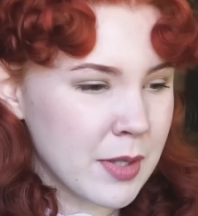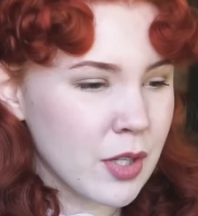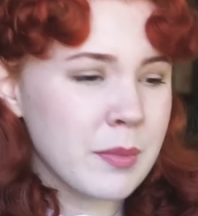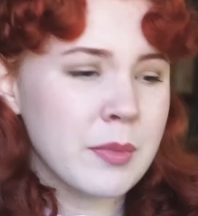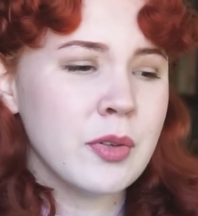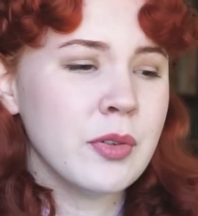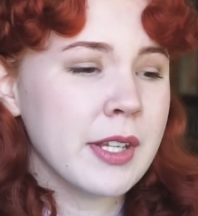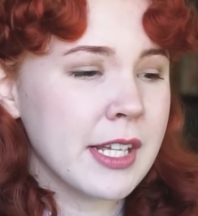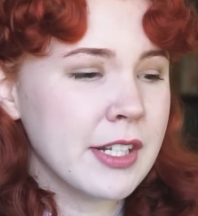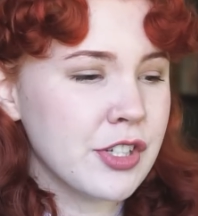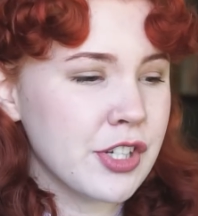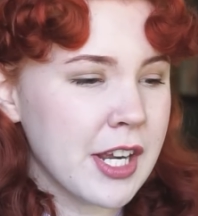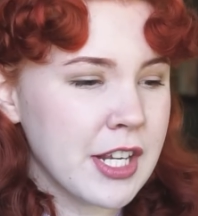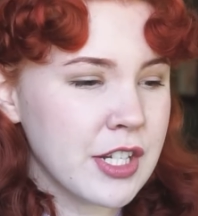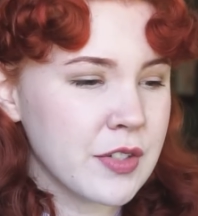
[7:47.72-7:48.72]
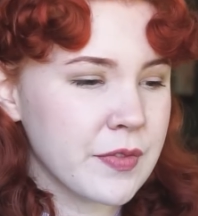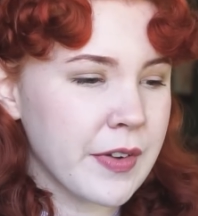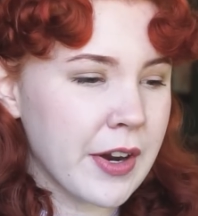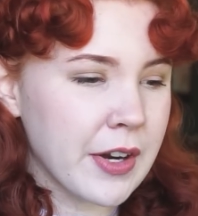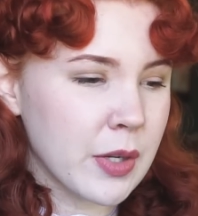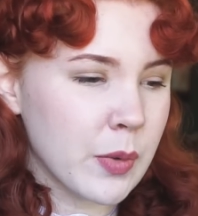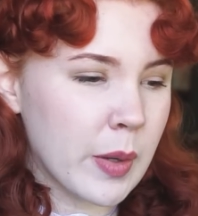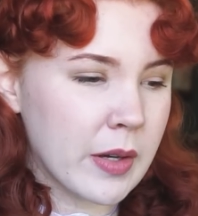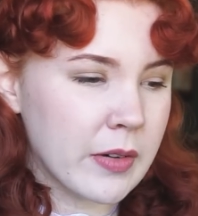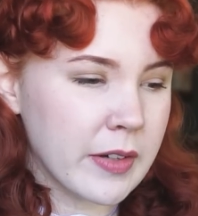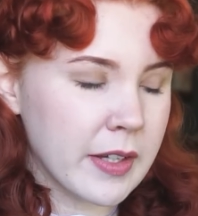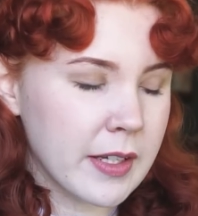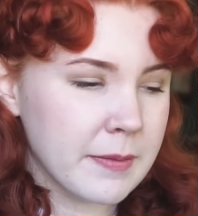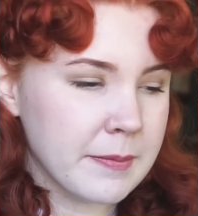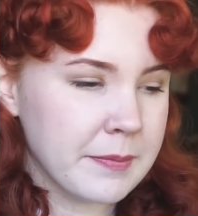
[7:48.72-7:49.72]
Your mood can change very
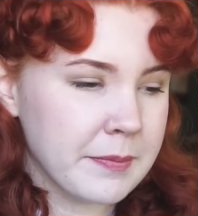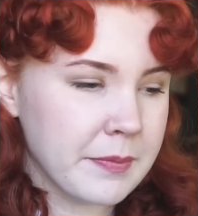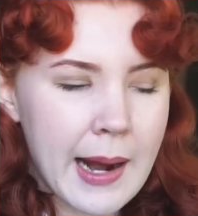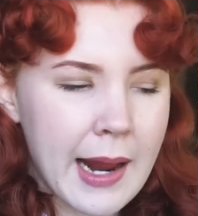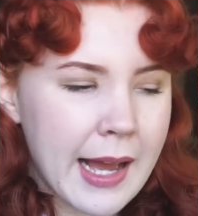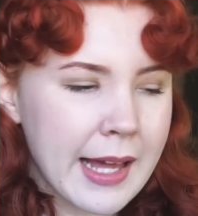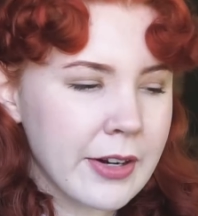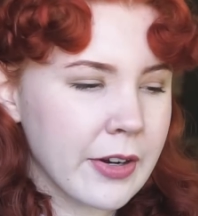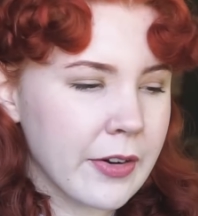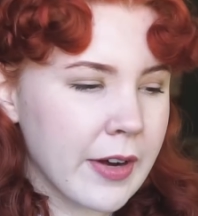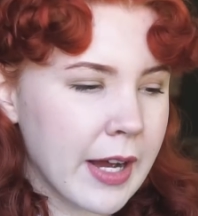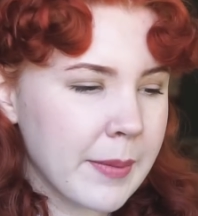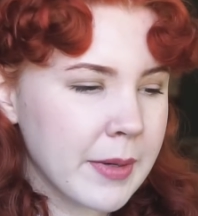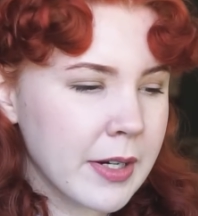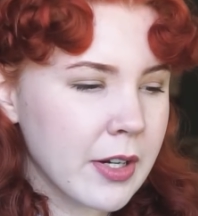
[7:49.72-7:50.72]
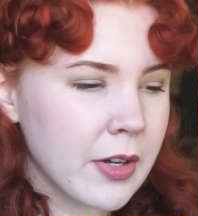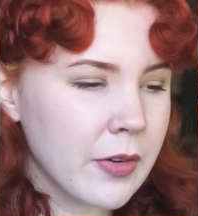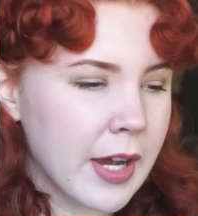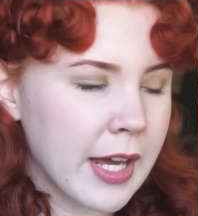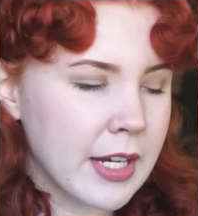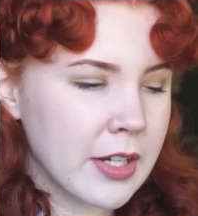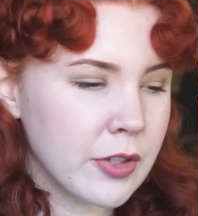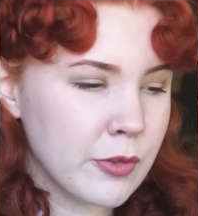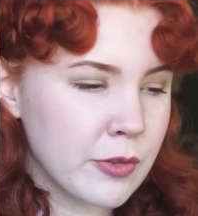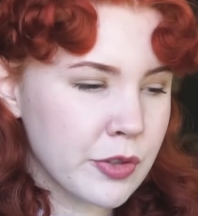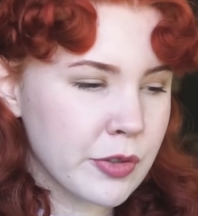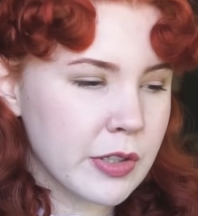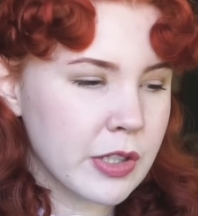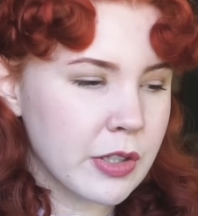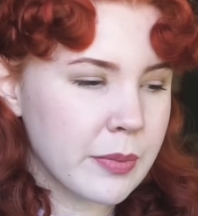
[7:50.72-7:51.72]
quickly. I don't know, I'm gonna go kind of
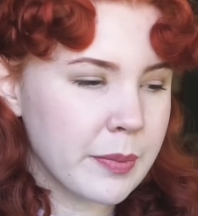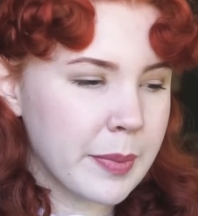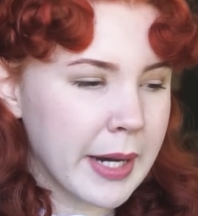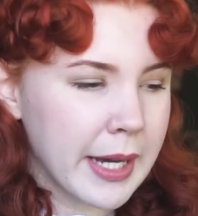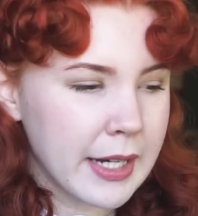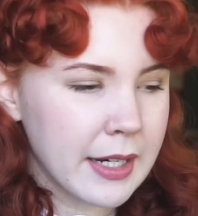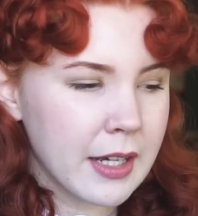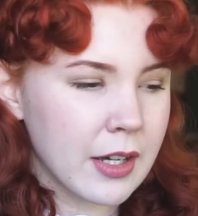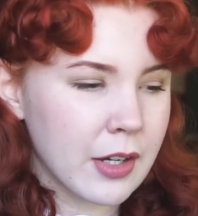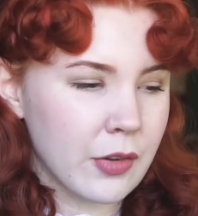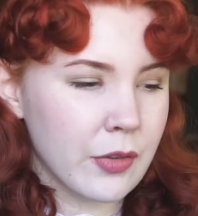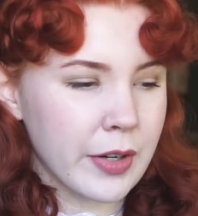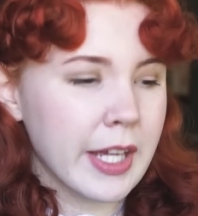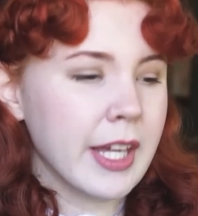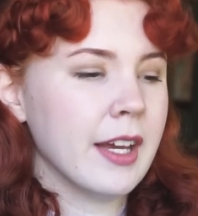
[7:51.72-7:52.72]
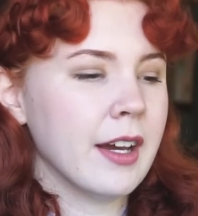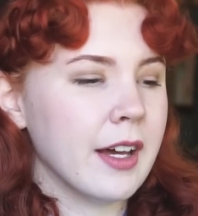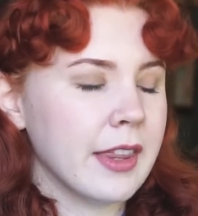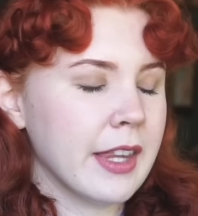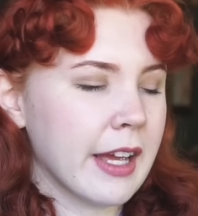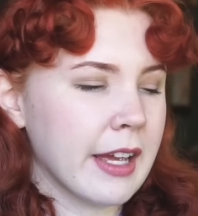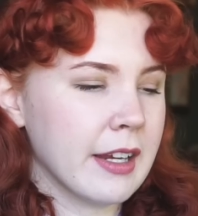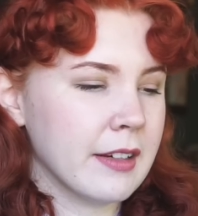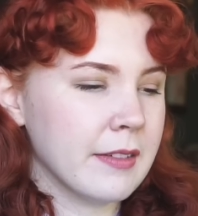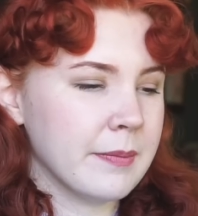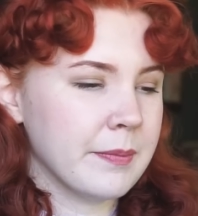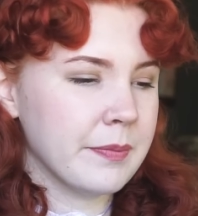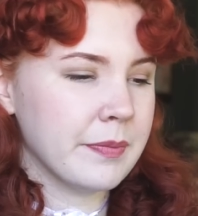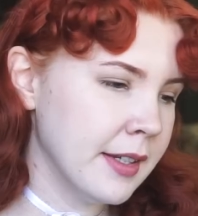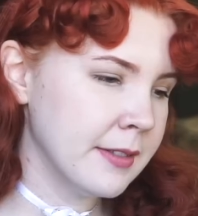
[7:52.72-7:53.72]
neutral but agree on that.
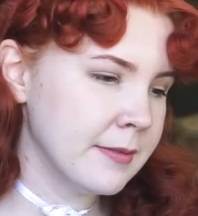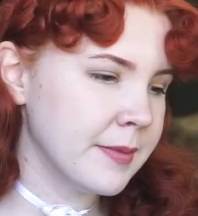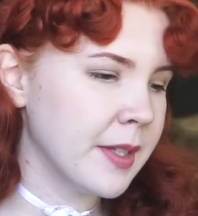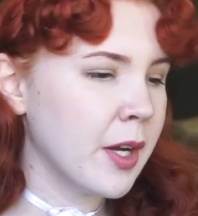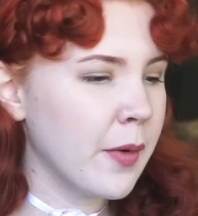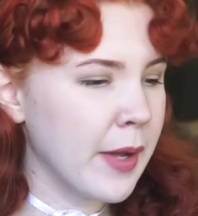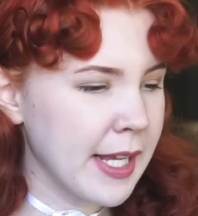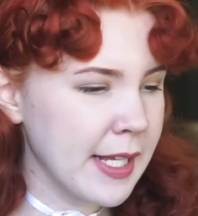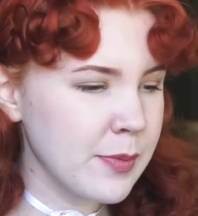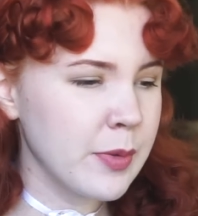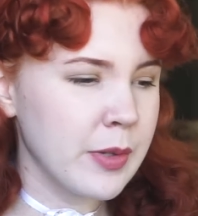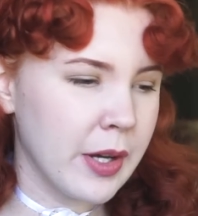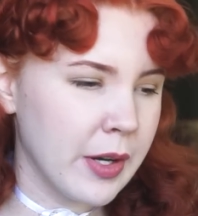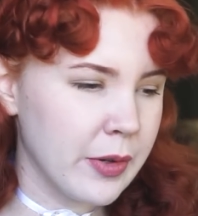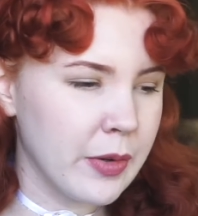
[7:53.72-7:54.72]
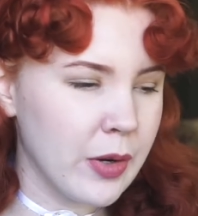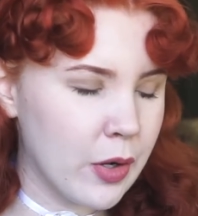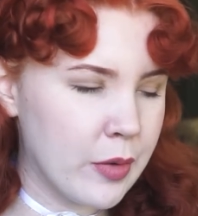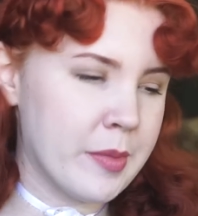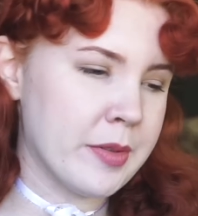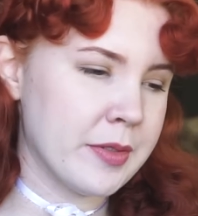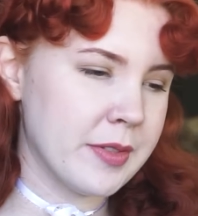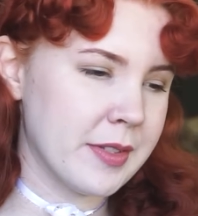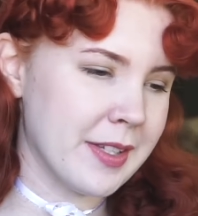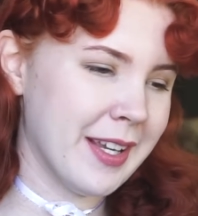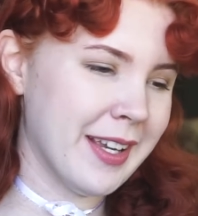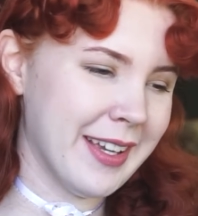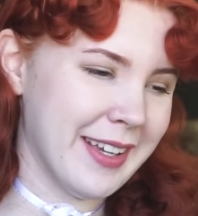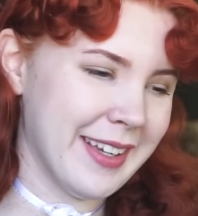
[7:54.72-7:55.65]
No, I guess we'll go almost.